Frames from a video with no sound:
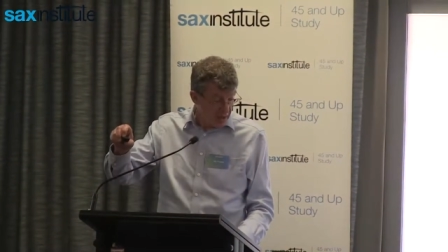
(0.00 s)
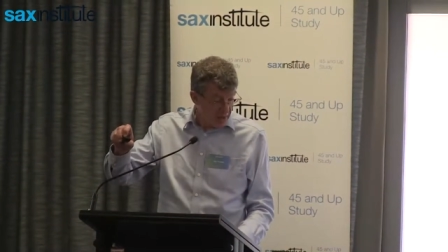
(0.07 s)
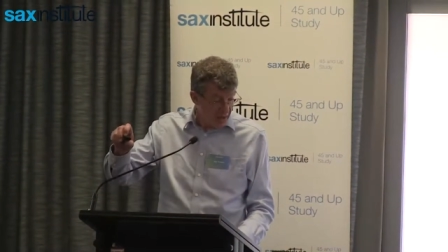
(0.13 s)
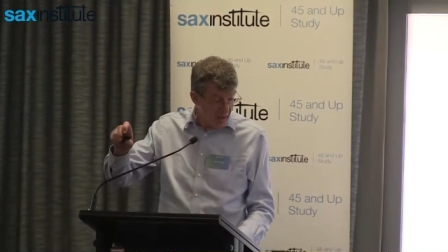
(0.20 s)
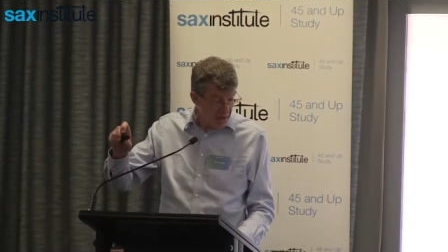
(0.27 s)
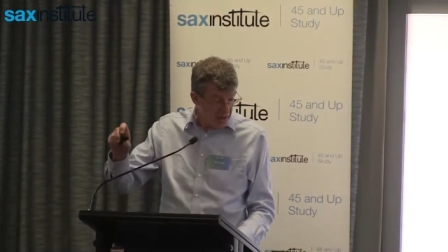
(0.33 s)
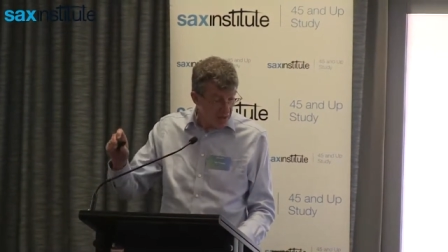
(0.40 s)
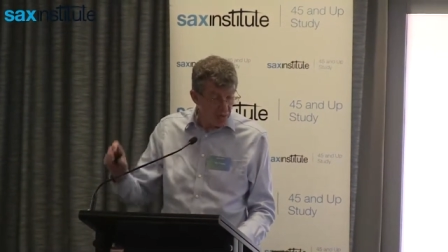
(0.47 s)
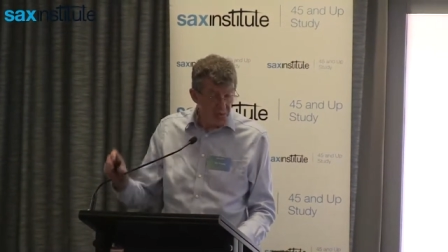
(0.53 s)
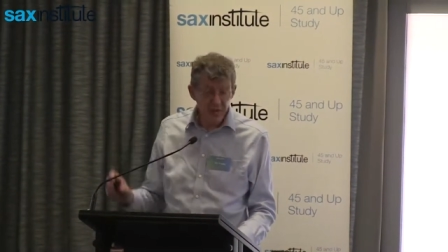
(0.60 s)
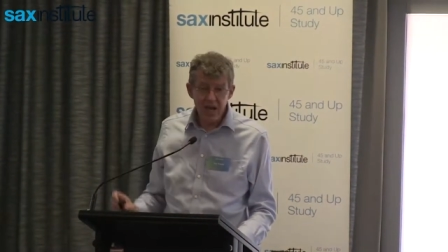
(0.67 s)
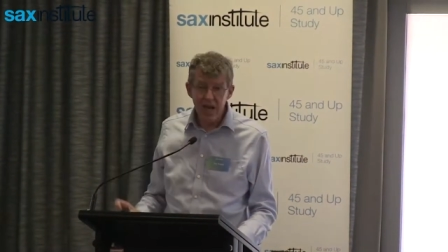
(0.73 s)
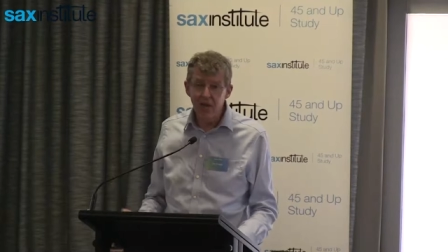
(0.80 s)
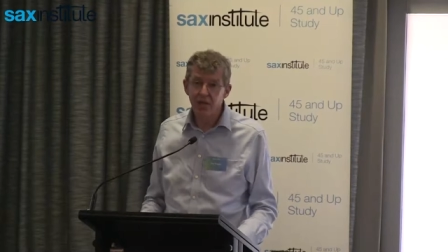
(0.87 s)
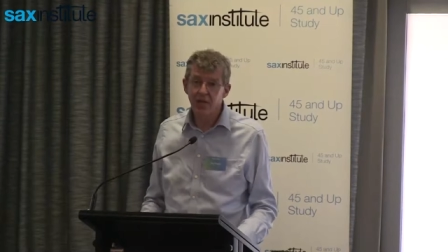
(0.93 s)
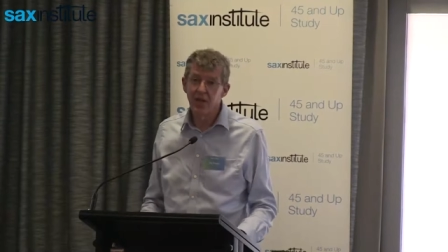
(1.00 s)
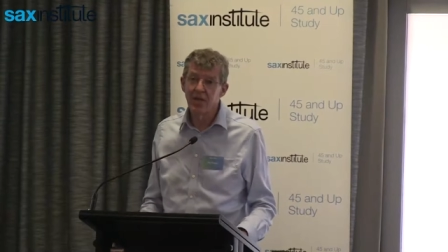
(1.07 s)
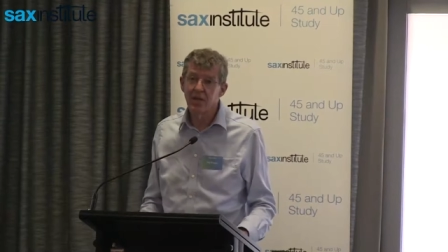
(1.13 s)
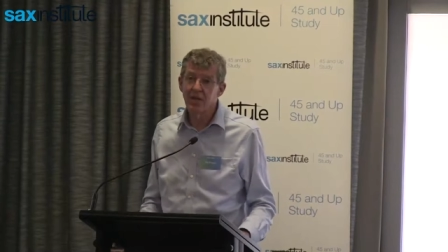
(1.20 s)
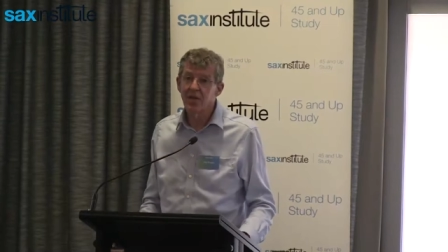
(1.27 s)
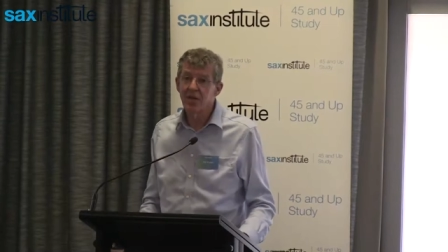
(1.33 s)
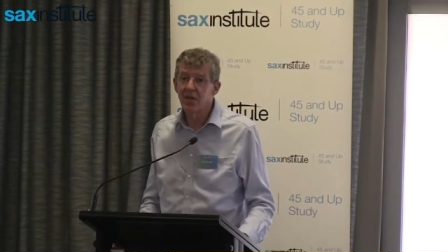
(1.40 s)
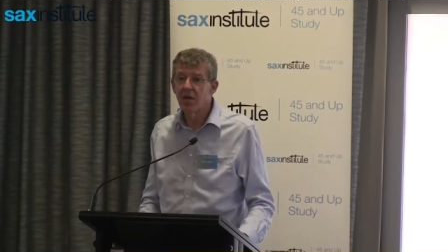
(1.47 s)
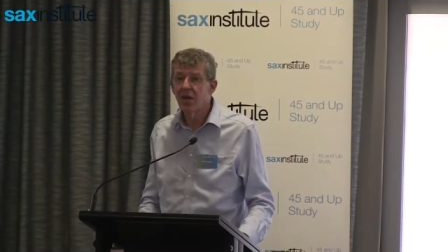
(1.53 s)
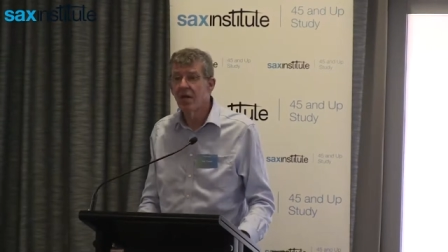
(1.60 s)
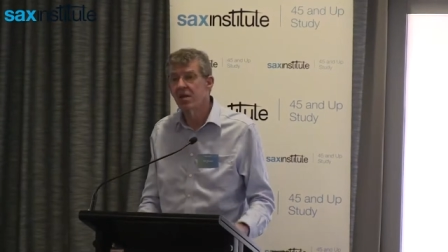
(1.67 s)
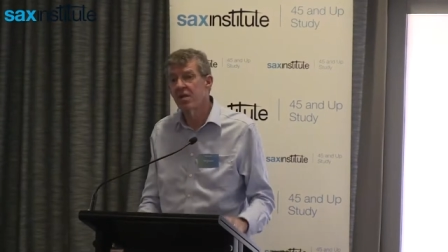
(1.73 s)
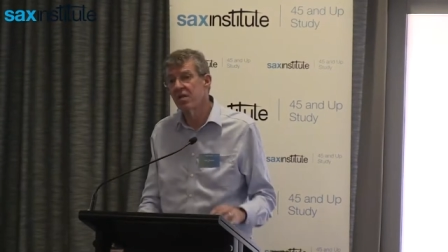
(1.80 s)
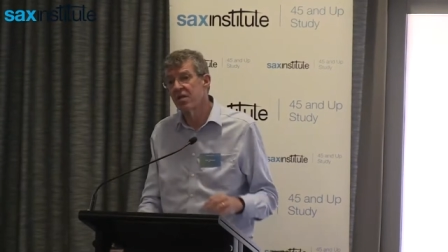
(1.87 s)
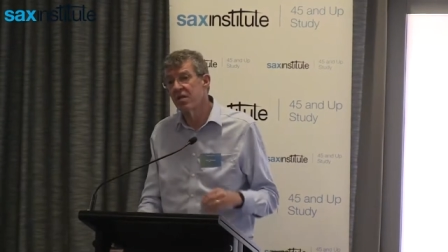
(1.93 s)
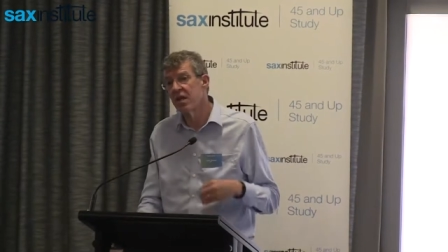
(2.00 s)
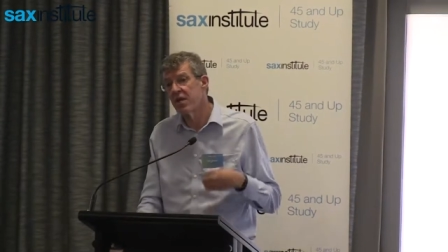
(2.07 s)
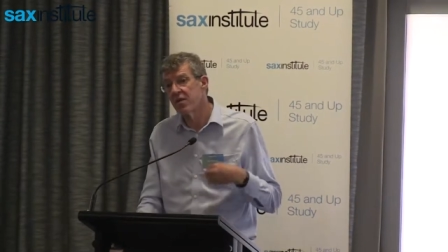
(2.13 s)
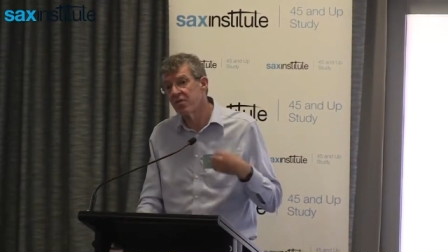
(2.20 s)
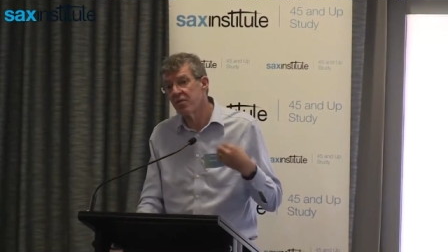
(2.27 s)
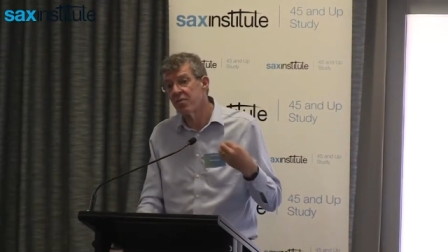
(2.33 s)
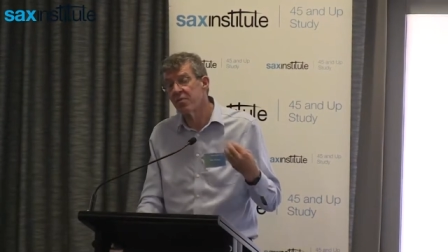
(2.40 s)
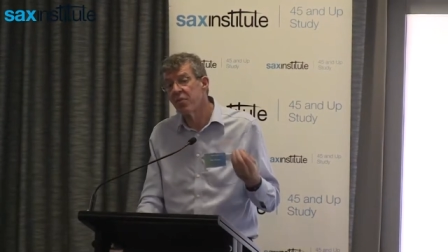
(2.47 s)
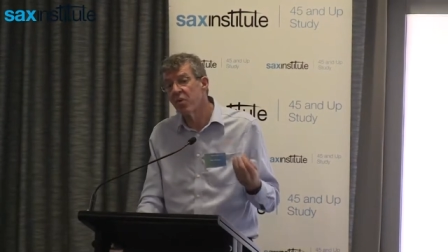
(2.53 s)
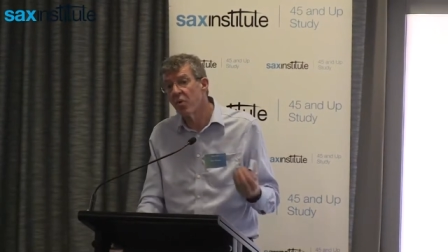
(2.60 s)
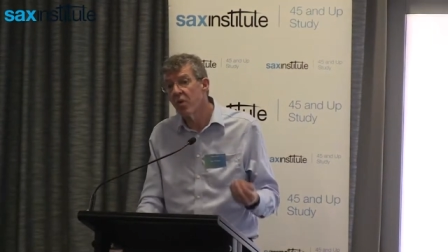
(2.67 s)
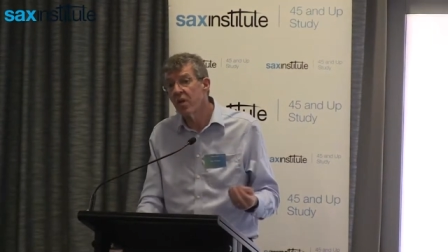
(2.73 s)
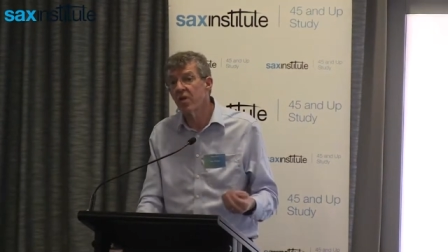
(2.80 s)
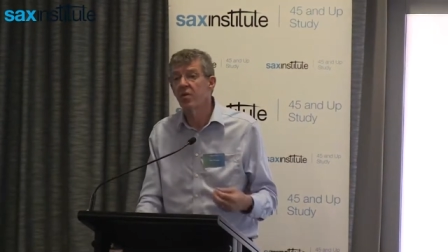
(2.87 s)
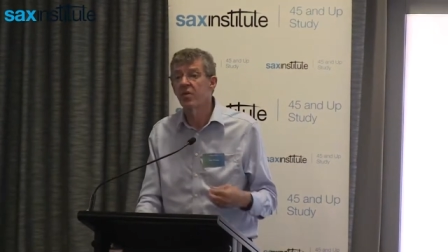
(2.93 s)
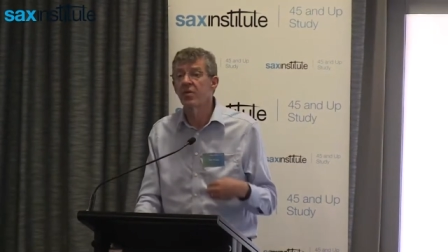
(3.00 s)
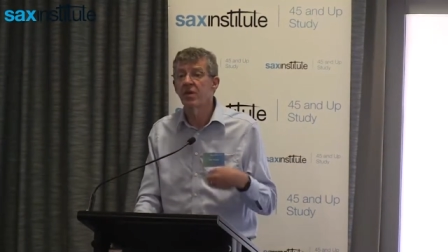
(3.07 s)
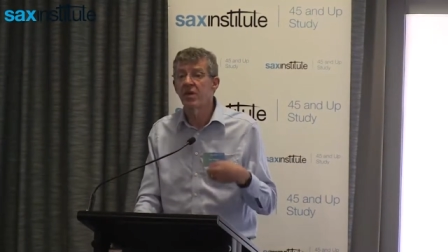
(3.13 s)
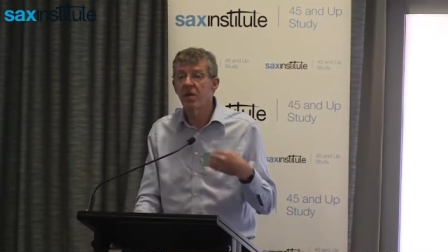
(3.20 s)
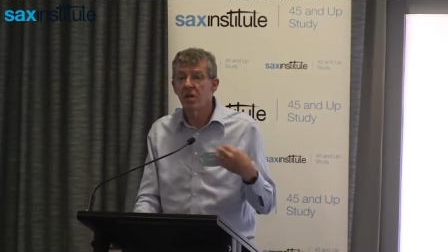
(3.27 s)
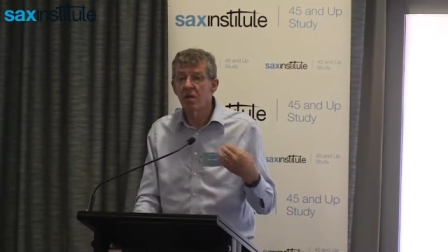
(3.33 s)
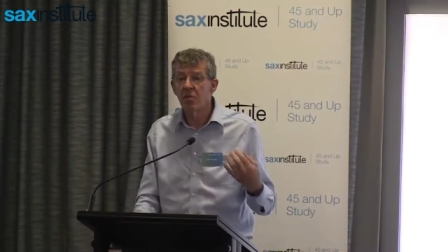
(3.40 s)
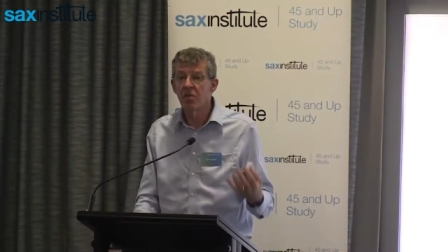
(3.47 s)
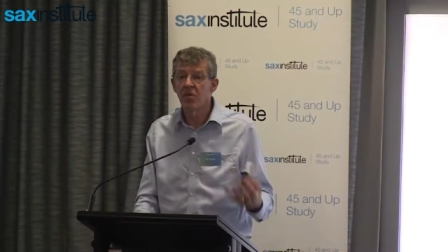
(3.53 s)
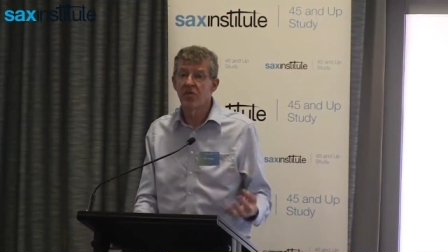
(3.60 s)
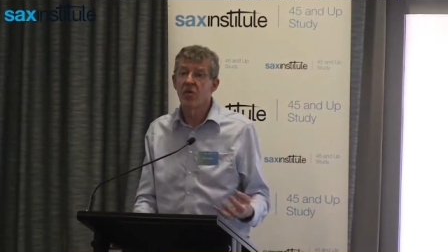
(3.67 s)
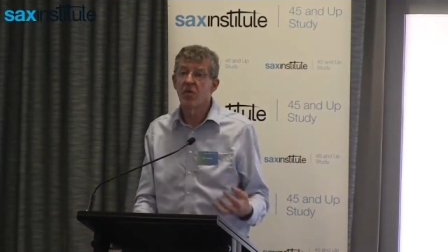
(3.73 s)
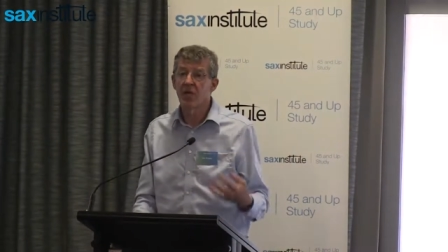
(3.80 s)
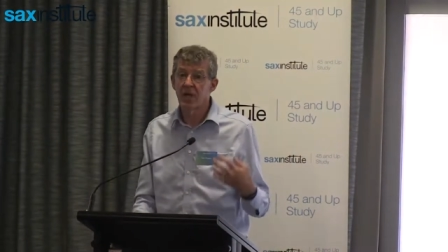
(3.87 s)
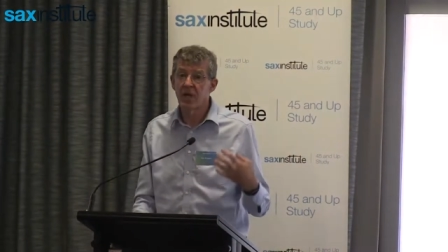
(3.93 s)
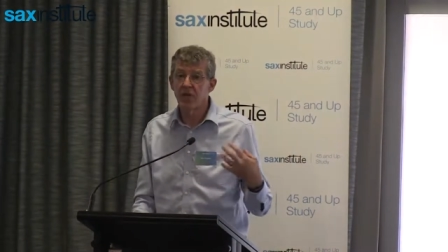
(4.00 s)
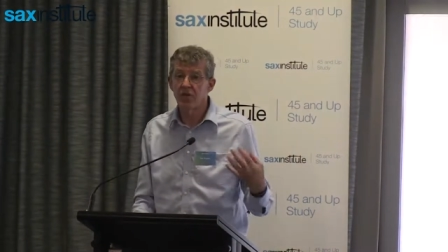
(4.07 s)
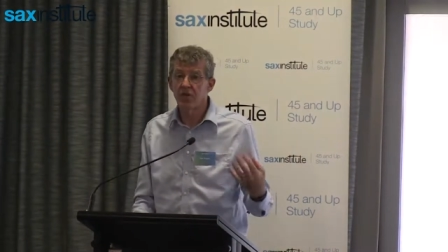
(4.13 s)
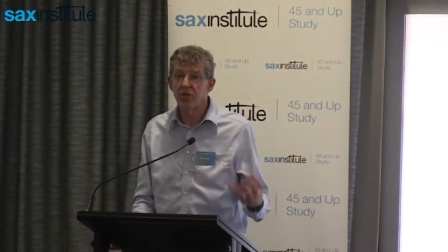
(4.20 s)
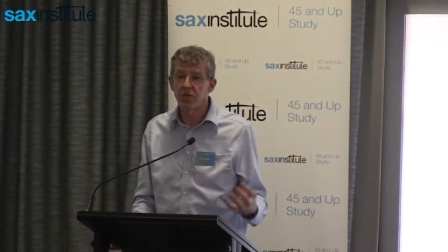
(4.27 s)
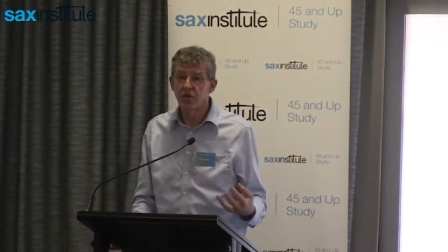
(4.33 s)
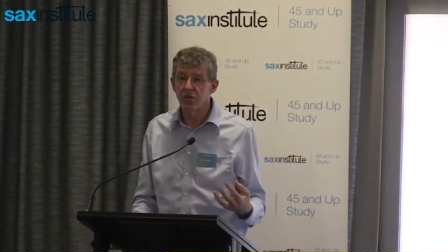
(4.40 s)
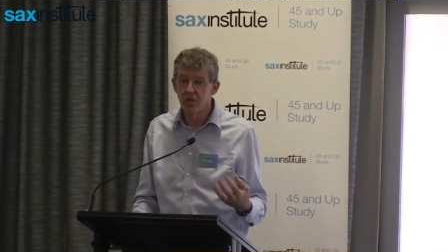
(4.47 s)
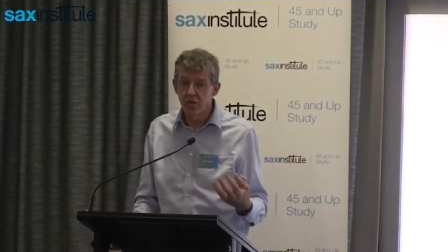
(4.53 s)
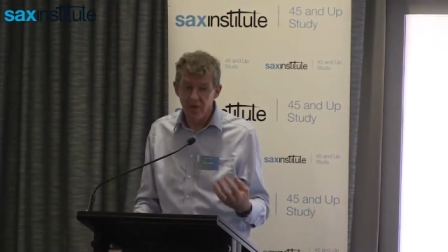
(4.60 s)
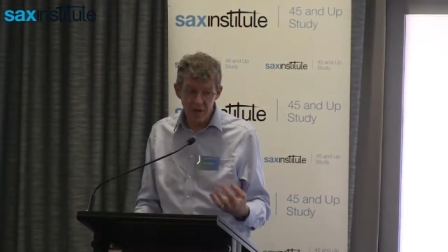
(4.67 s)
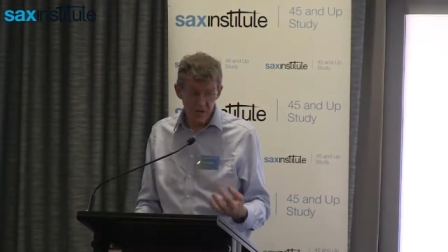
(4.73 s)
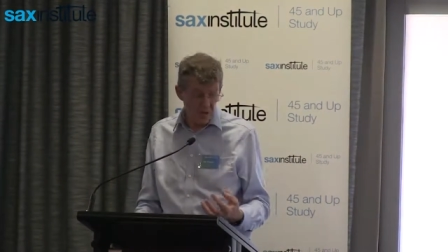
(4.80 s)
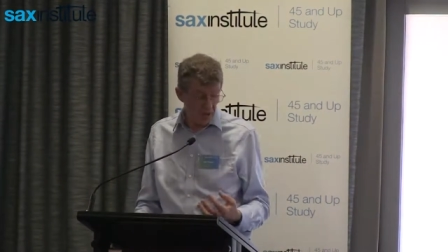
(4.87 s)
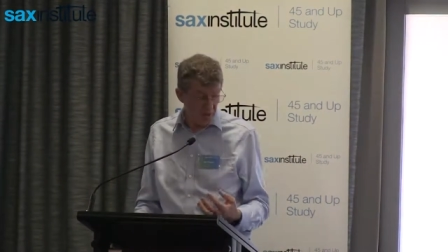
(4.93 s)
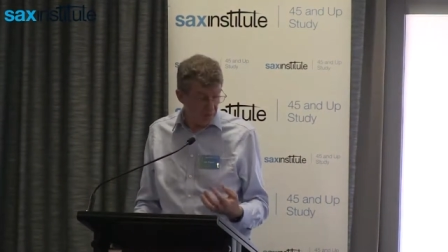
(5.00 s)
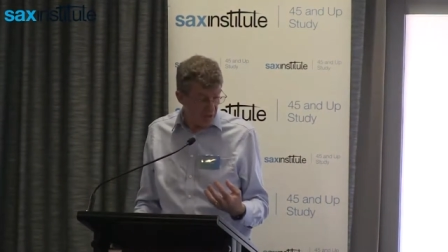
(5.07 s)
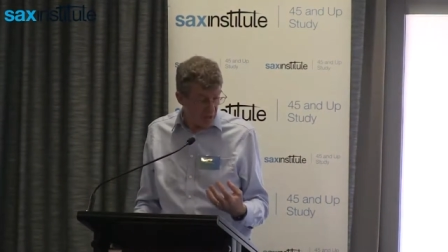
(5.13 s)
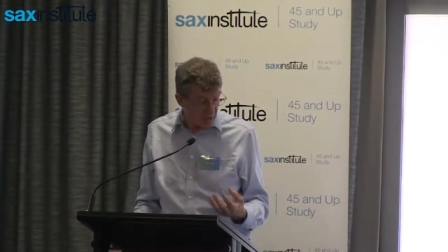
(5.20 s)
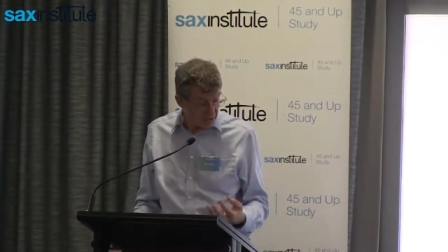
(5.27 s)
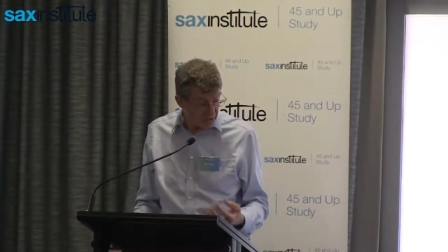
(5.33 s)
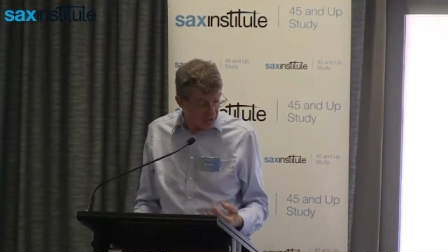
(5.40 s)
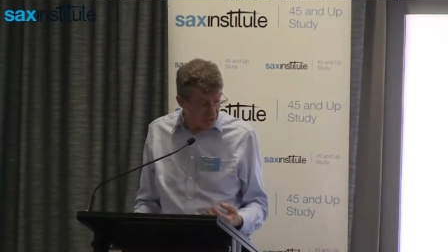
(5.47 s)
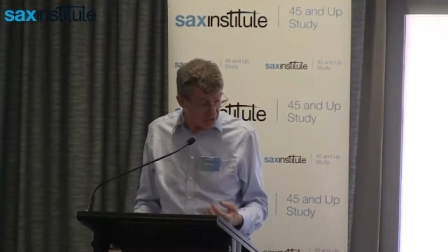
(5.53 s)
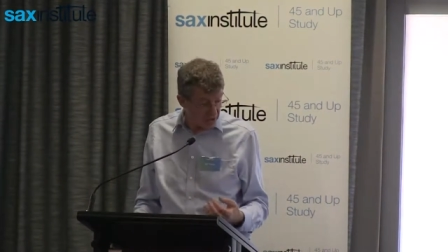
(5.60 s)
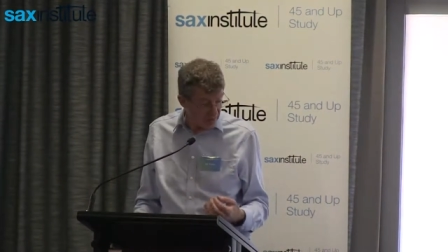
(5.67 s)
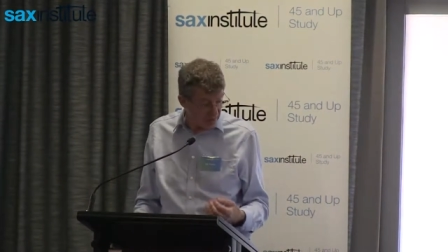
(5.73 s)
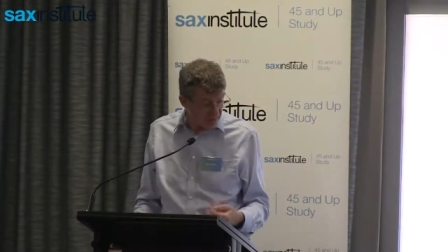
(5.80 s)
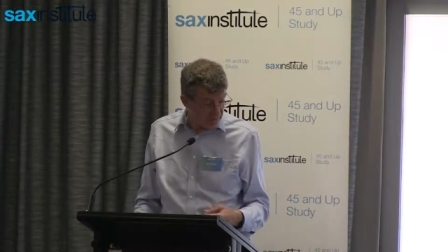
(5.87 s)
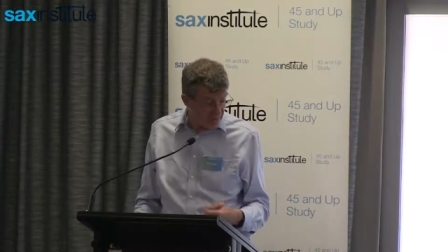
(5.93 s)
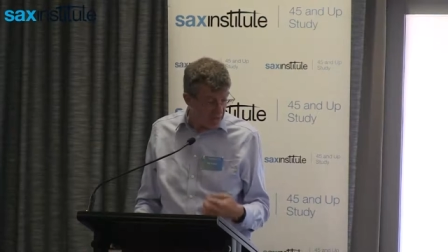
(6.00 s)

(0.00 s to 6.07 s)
The annual death rate in the United States from polio in the year before they introduced universal immunization